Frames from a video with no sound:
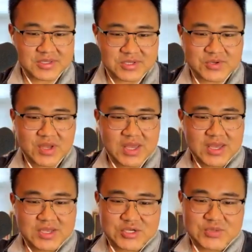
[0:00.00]
So
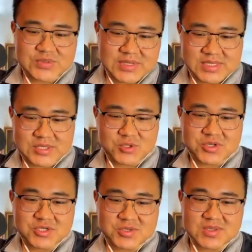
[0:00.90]
in terms of let's say
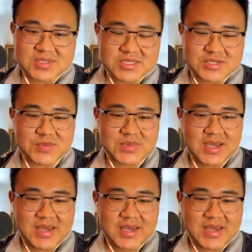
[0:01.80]
traditionalism,